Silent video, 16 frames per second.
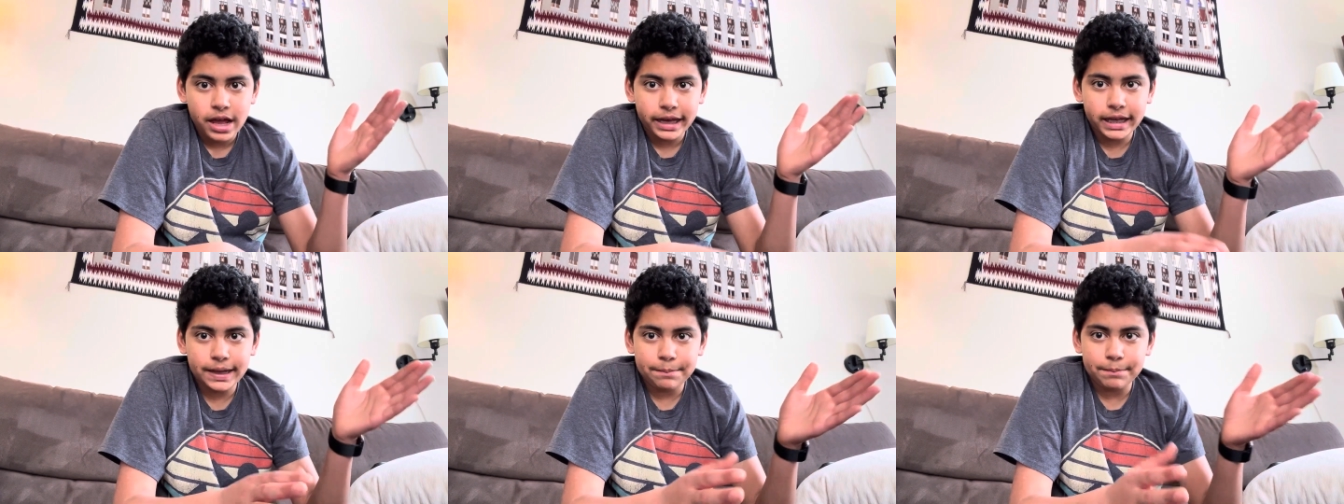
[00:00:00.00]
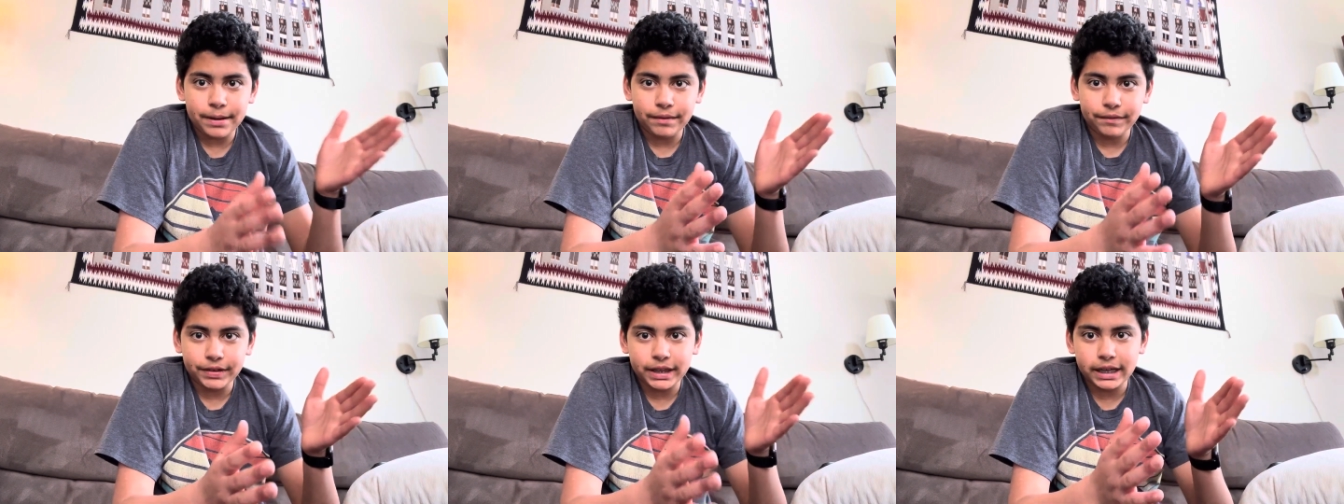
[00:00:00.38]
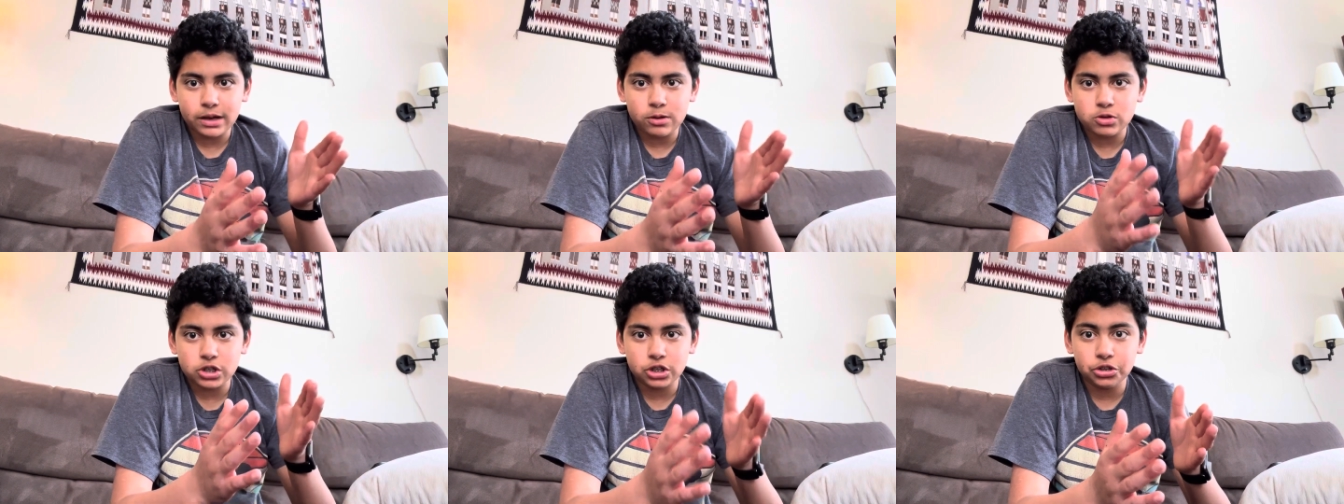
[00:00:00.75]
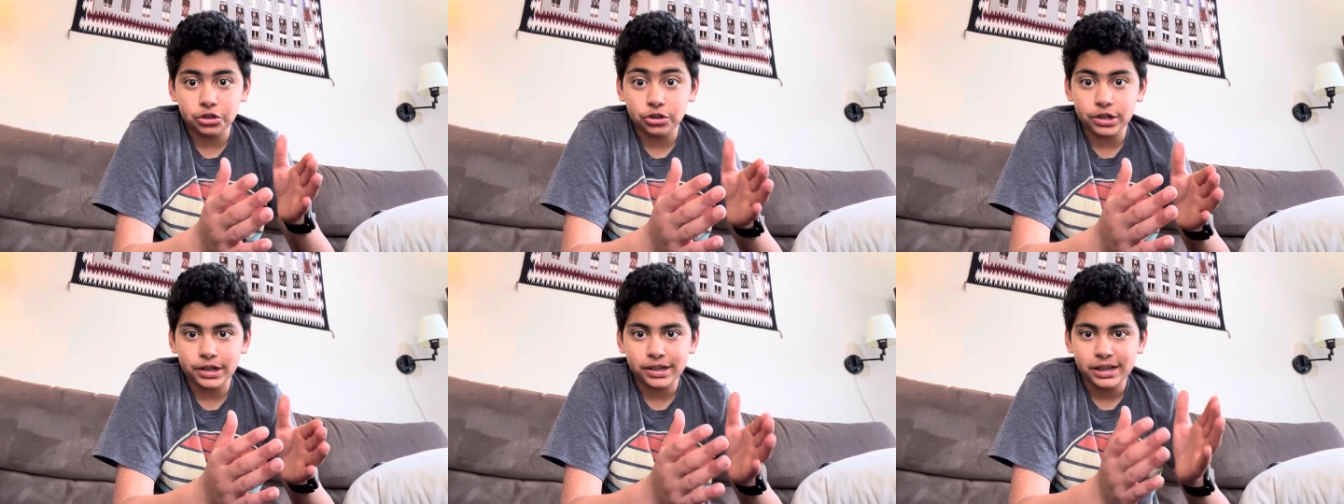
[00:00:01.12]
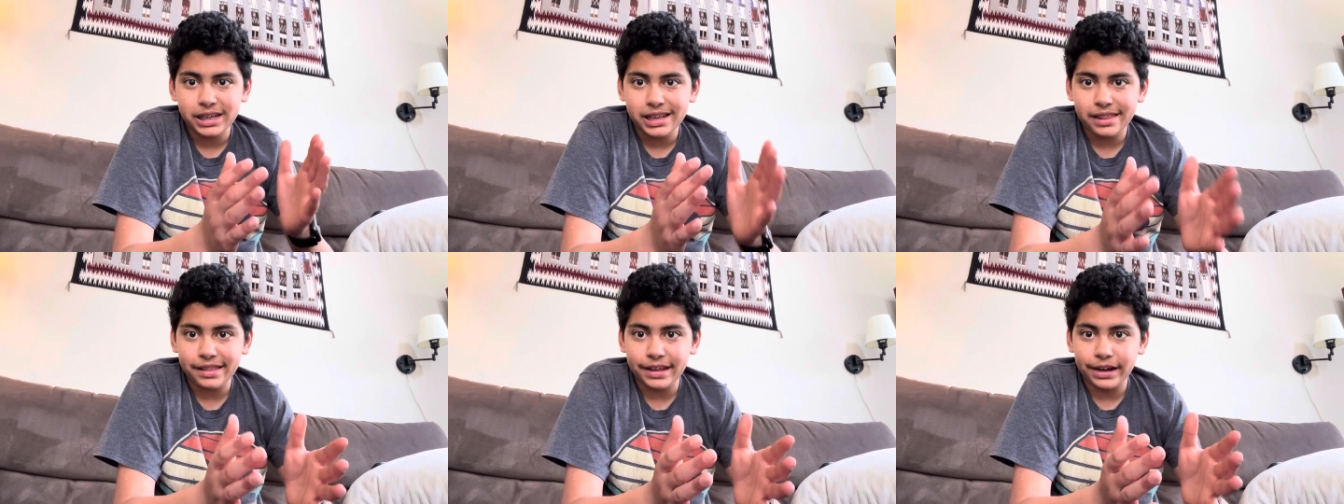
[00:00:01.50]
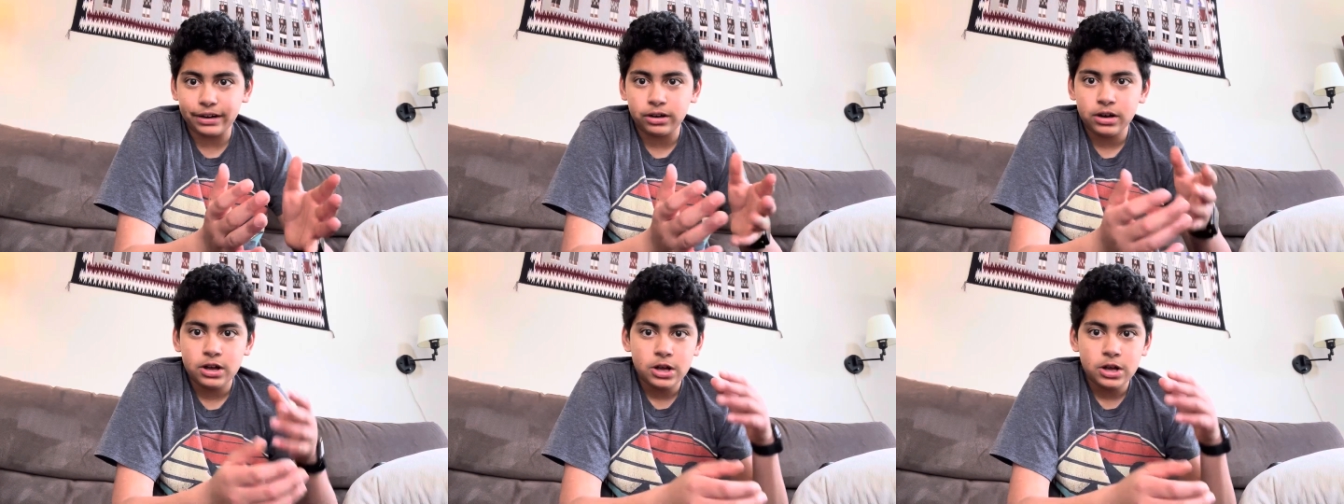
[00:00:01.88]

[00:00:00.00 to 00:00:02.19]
keep everything else good there.